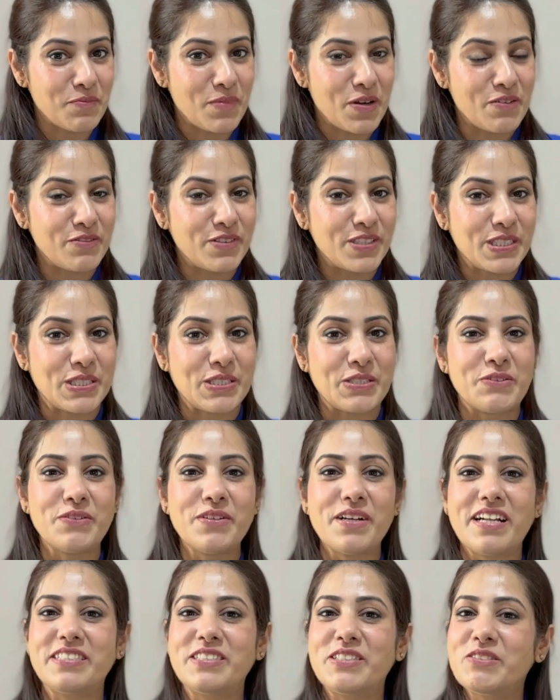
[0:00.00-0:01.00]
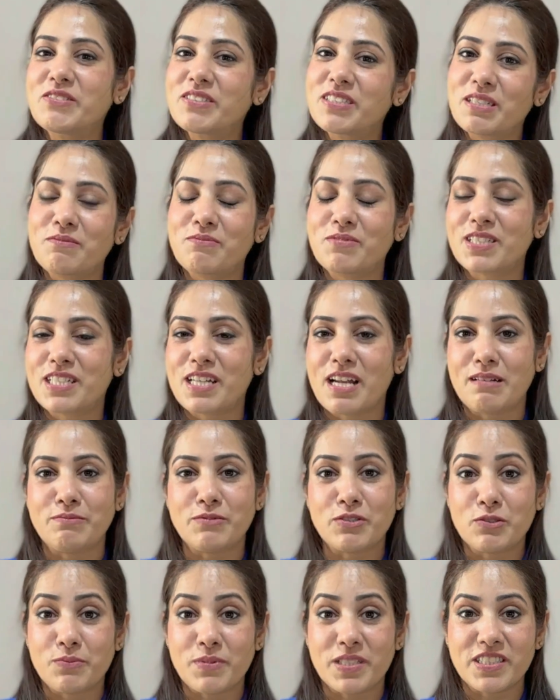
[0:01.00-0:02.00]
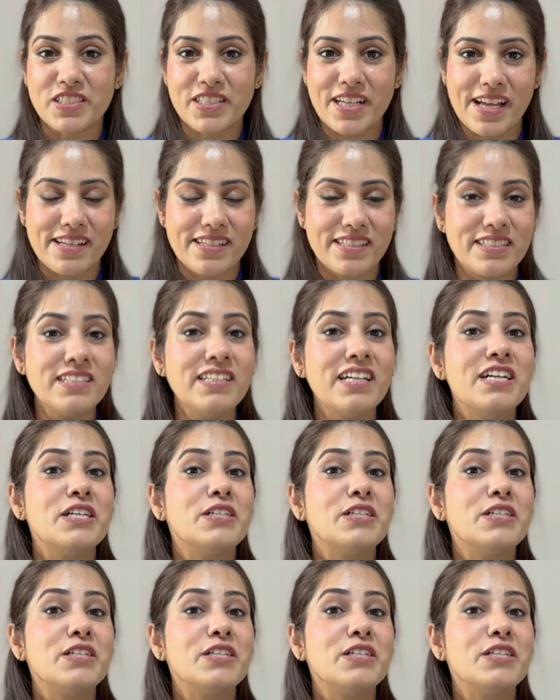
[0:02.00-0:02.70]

my video and do subscribe to my channel